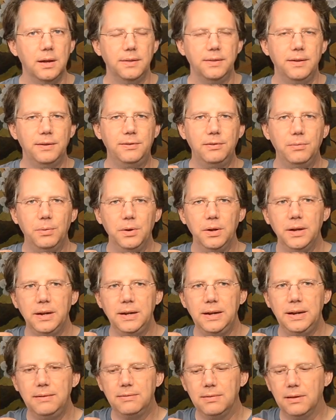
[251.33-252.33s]
This really
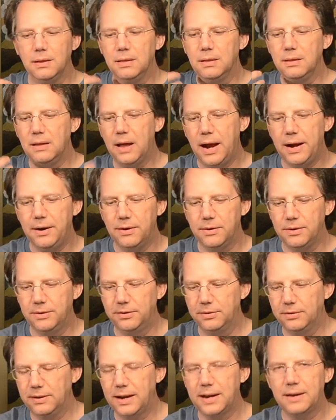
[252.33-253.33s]
needs a lighter.
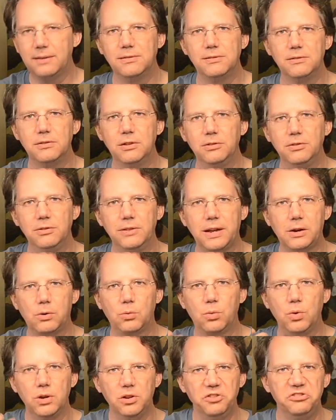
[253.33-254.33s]
This is like this is like
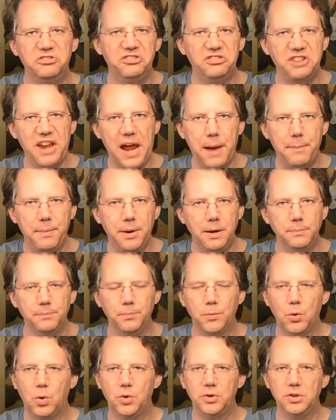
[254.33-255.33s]
grilled salmon
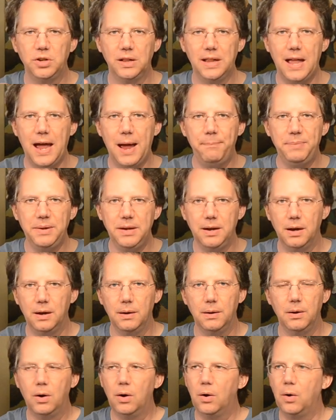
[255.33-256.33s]
or tilapia
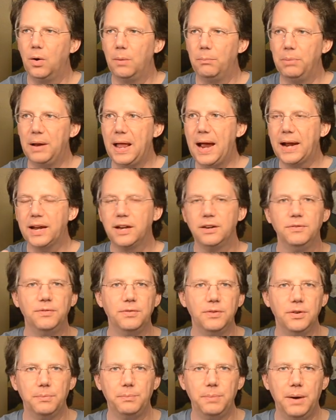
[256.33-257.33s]
or blackened,
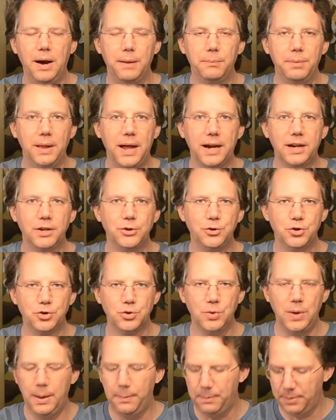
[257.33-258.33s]
blackened
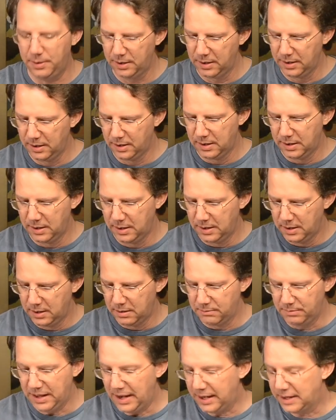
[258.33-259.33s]
shrimp,
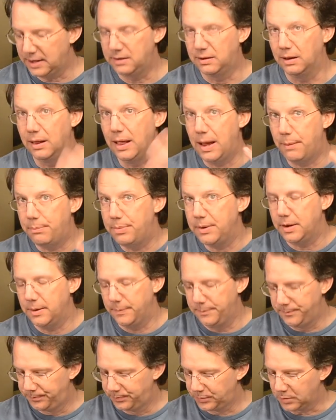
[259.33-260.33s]
blackened tilapia,
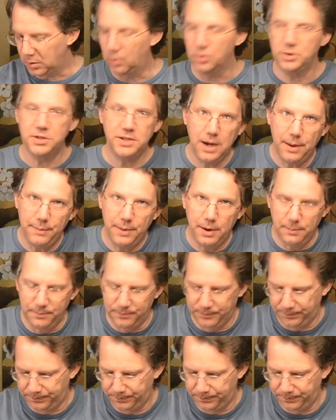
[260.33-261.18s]
or salmon.